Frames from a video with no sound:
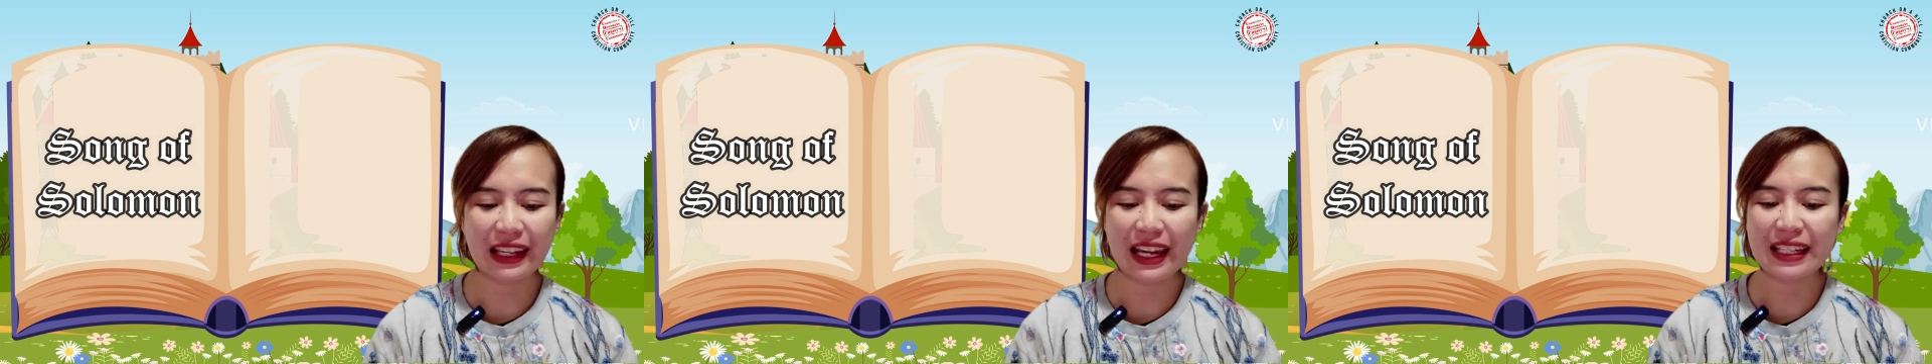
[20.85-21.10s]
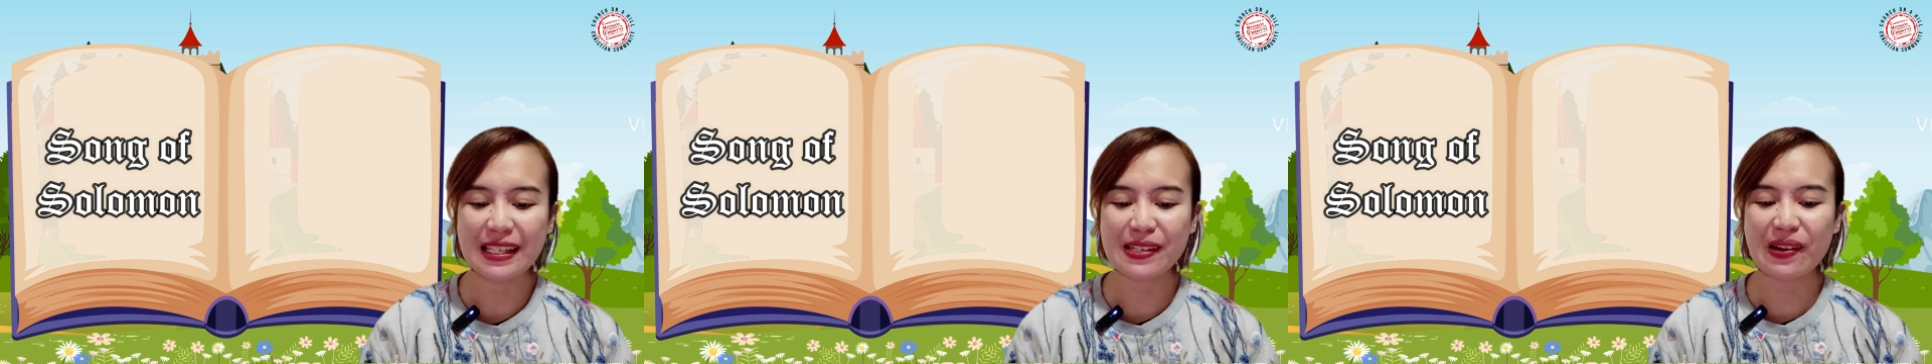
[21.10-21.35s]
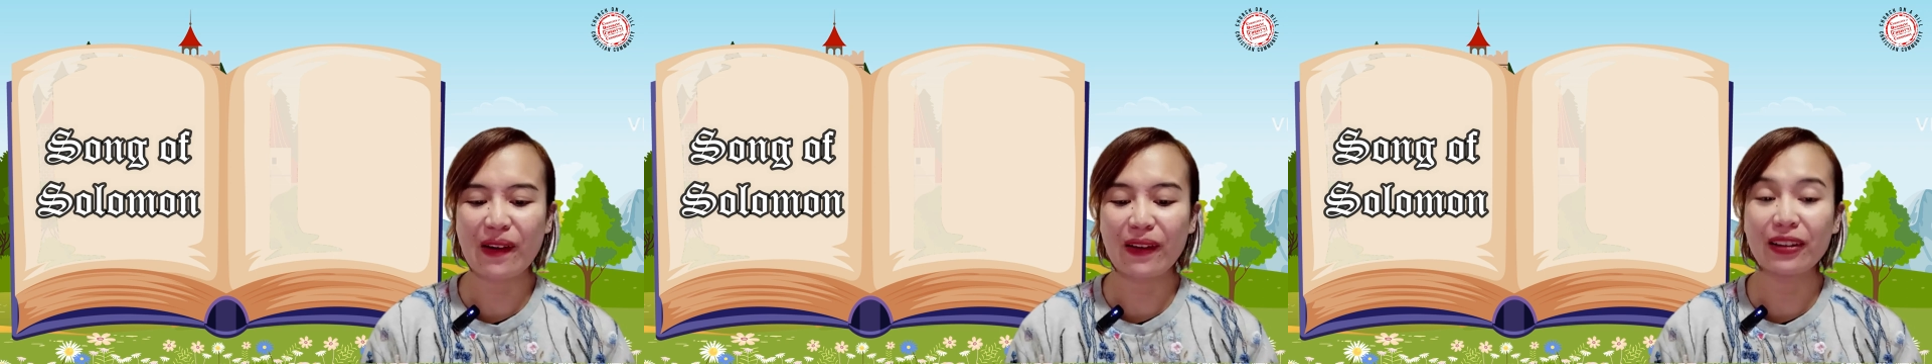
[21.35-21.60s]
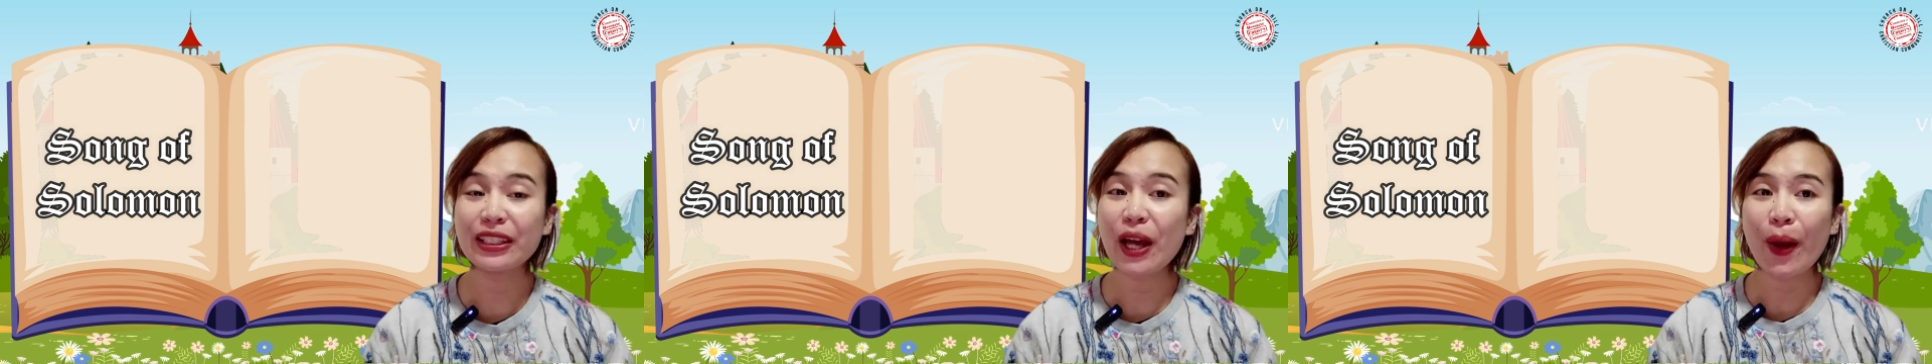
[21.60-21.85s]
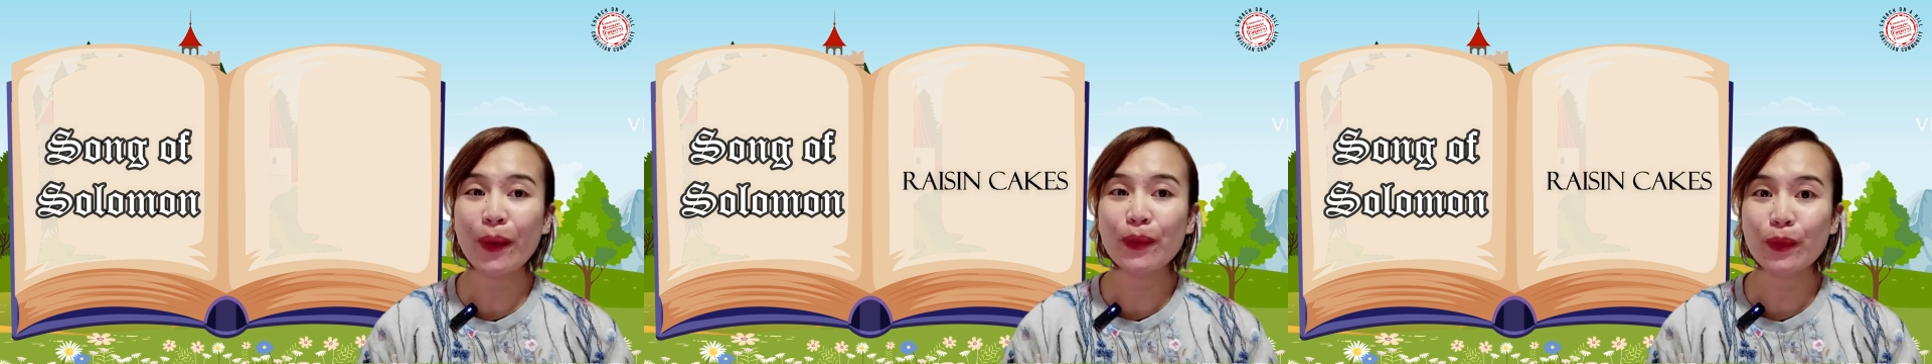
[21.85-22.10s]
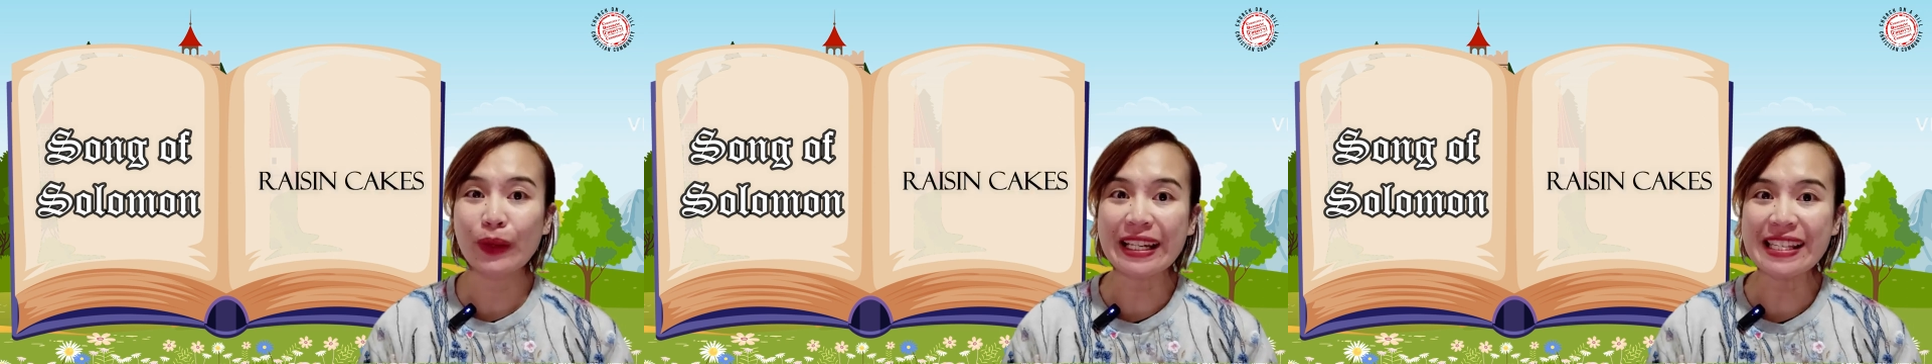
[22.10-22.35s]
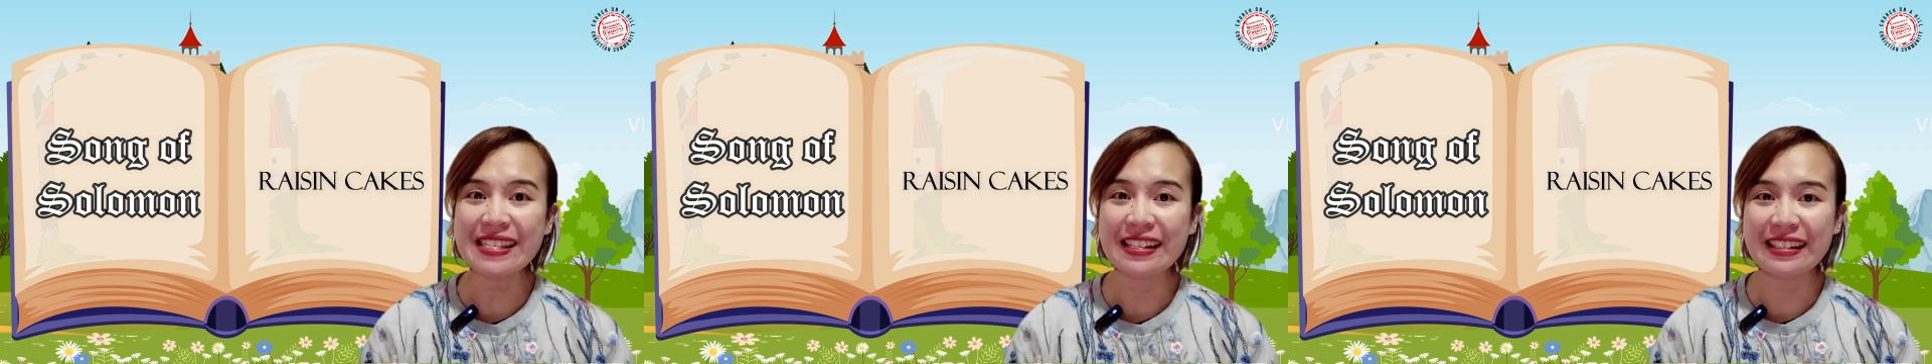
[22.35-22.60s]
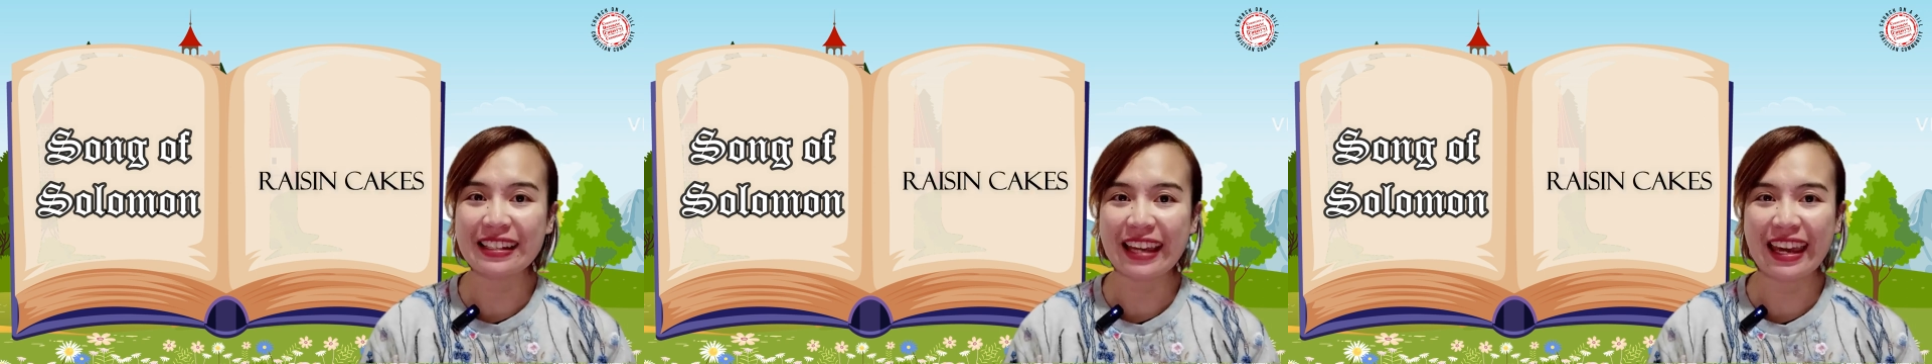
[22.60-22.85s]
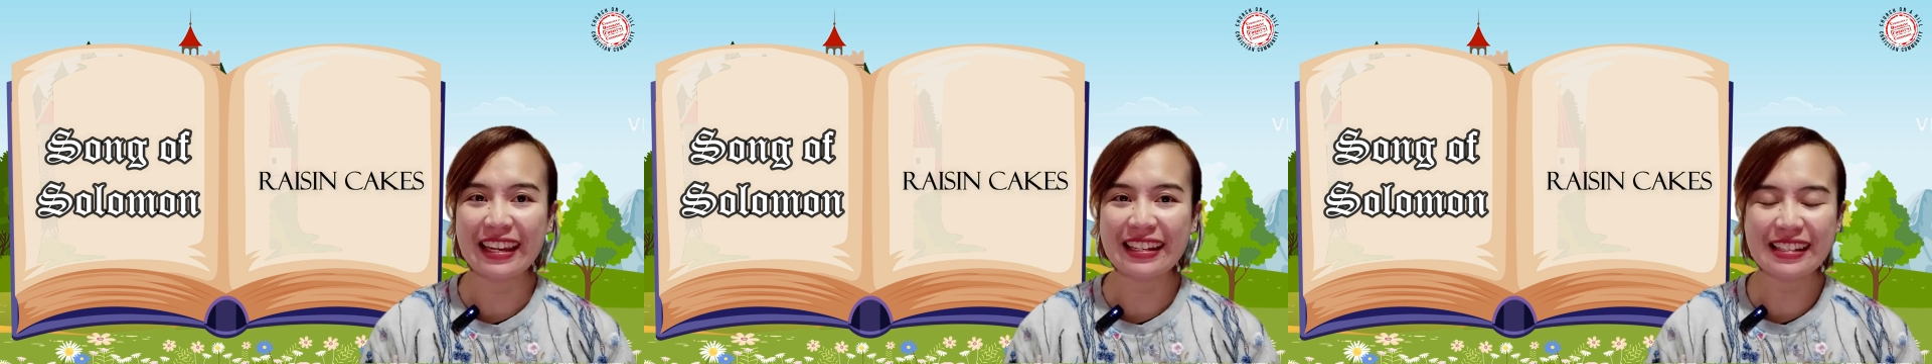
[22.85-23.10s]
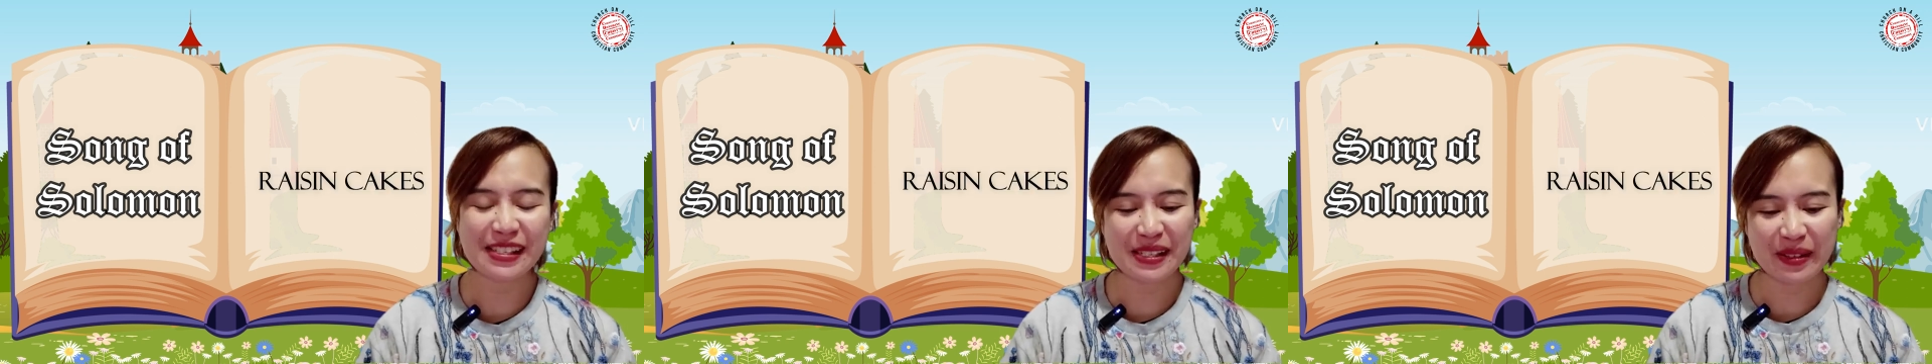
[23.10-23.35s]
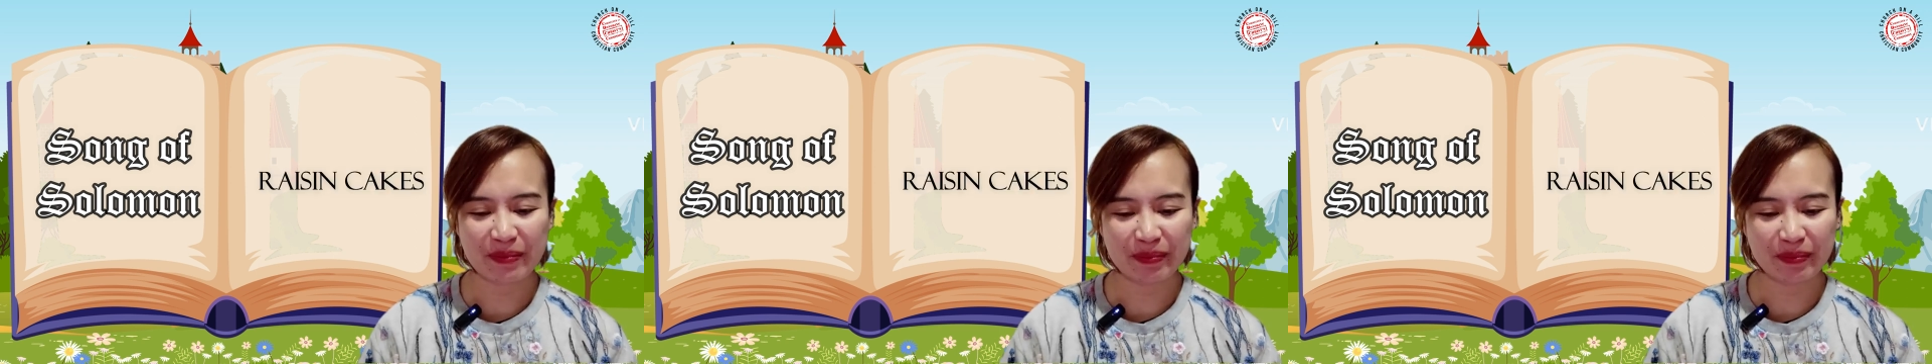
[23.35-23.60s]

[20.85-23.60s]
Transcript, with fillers: and it's called Raisin Cakes.